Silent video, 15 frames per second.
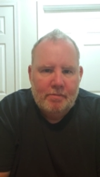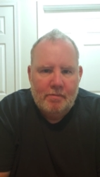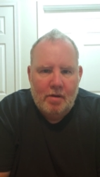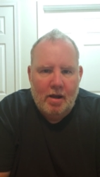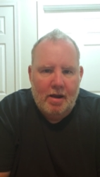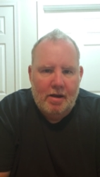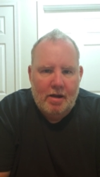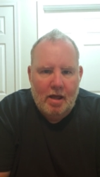
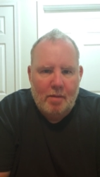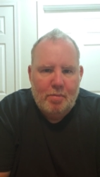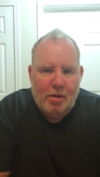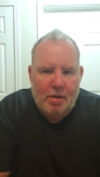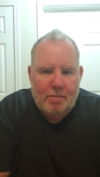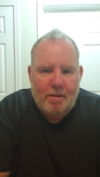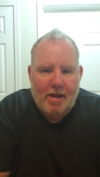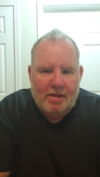right? I put
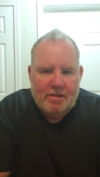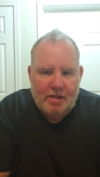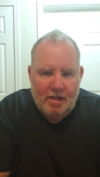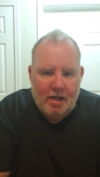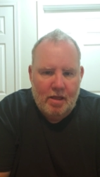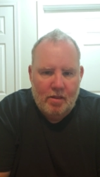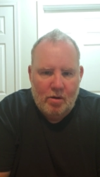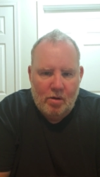it back
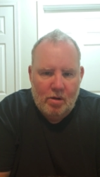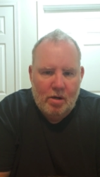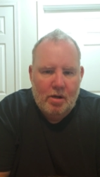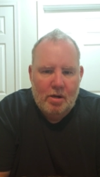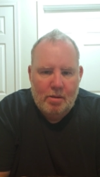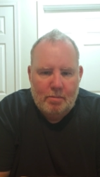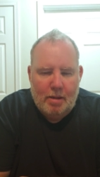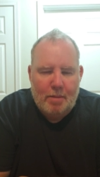together.
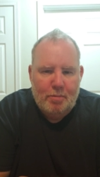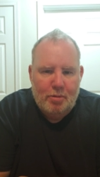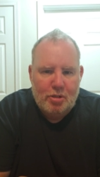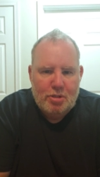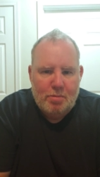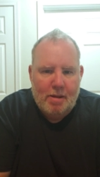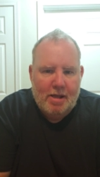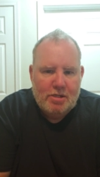My
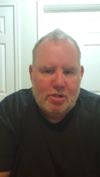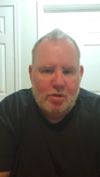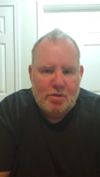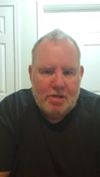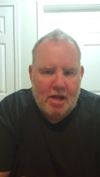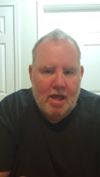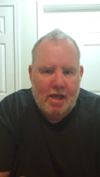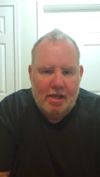Bushmaster
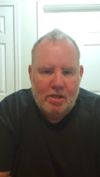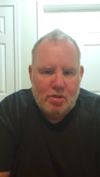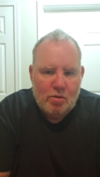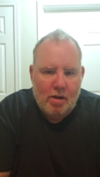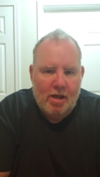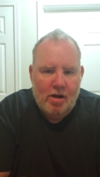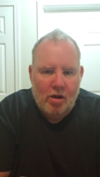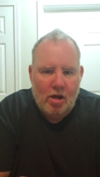Stag is
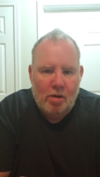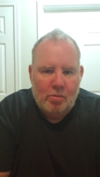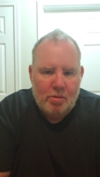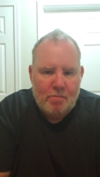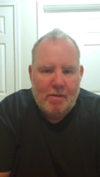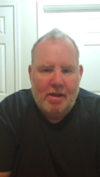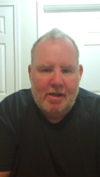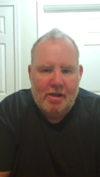right on
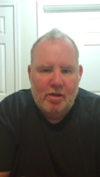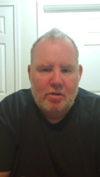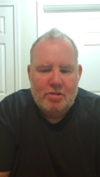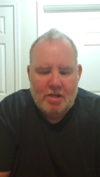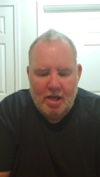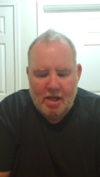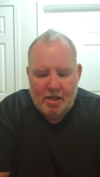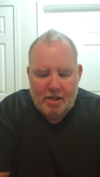with my
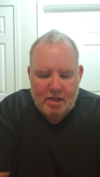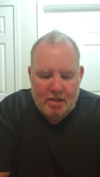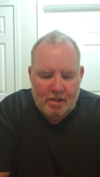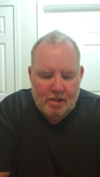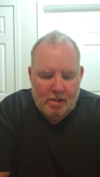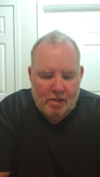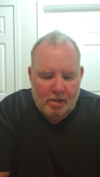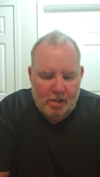EOTech.
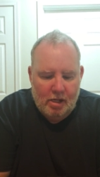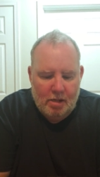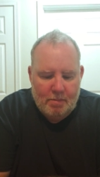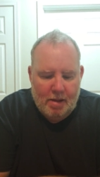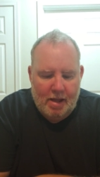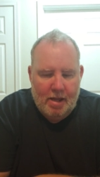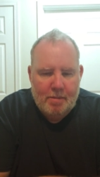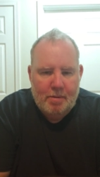
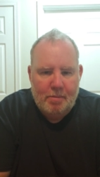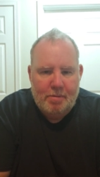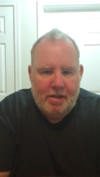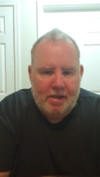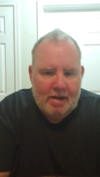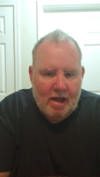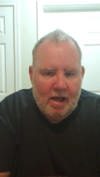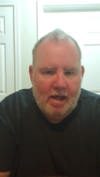My
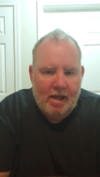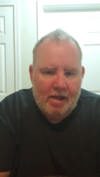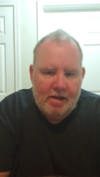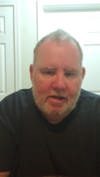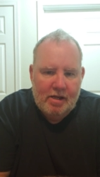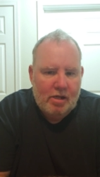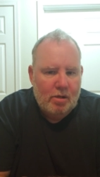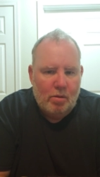M&P
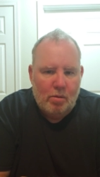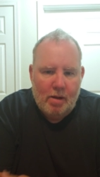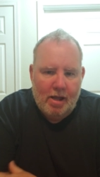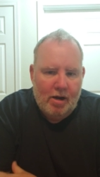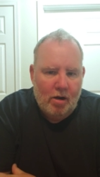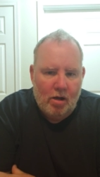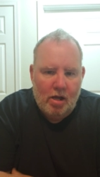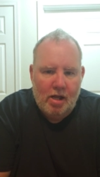9,
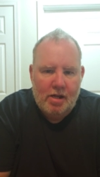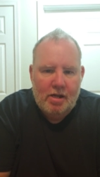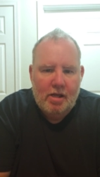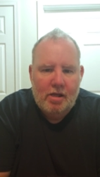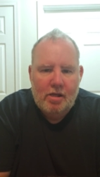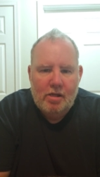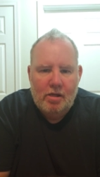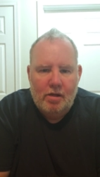right on.
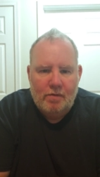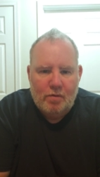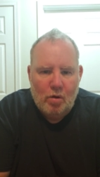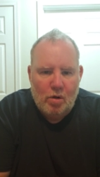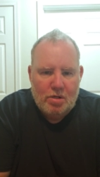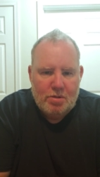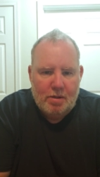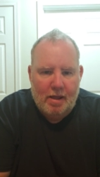Of
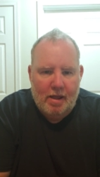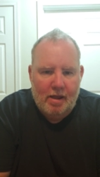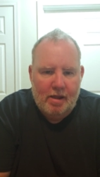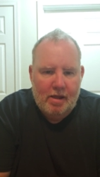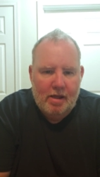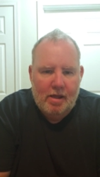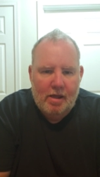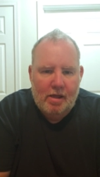course,
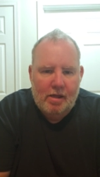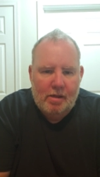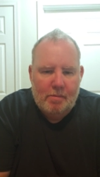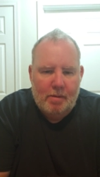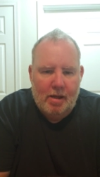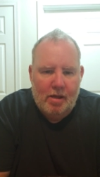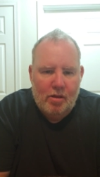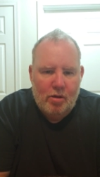
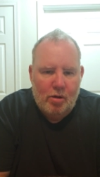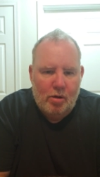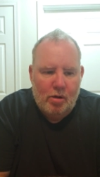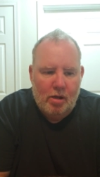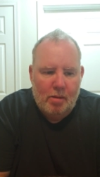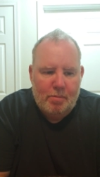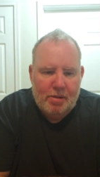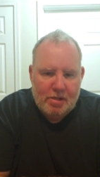my
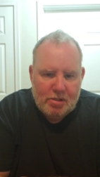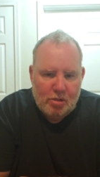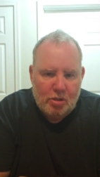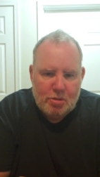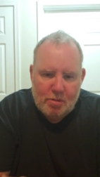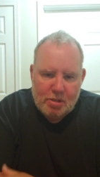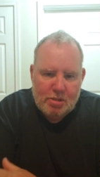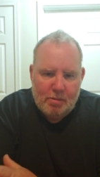other
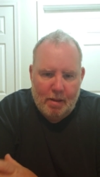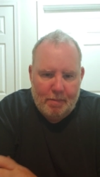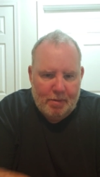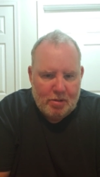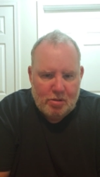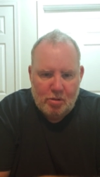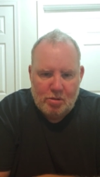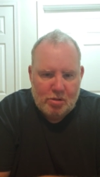pistols, most of my
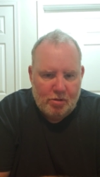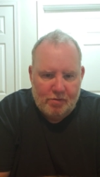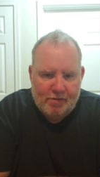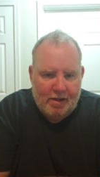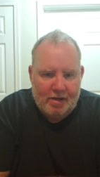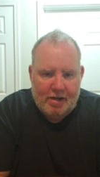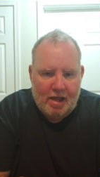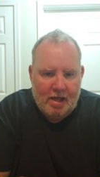pistols are
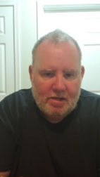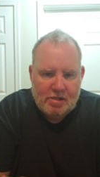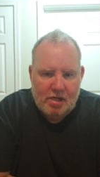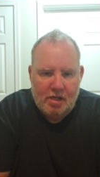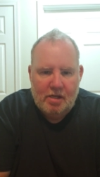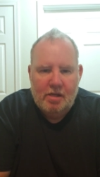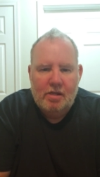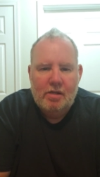
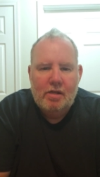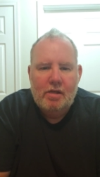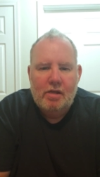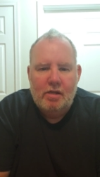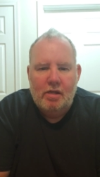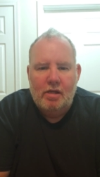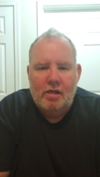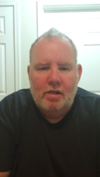fantastic.
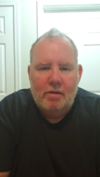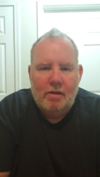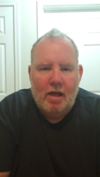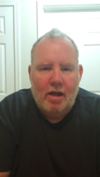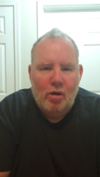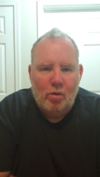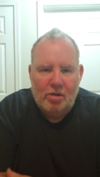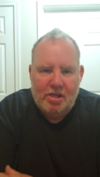I
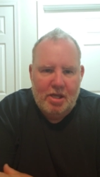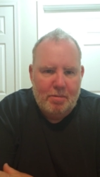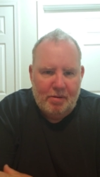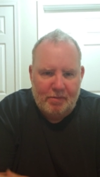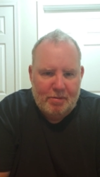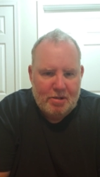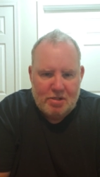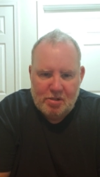don't keep a
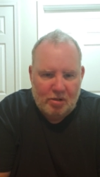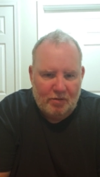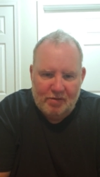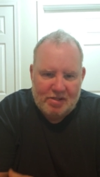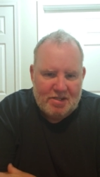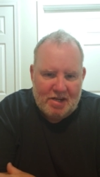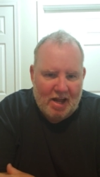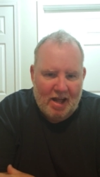pistol if
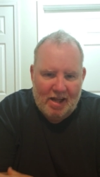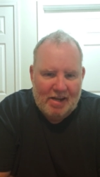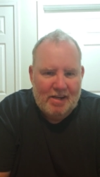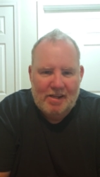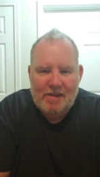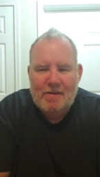it's not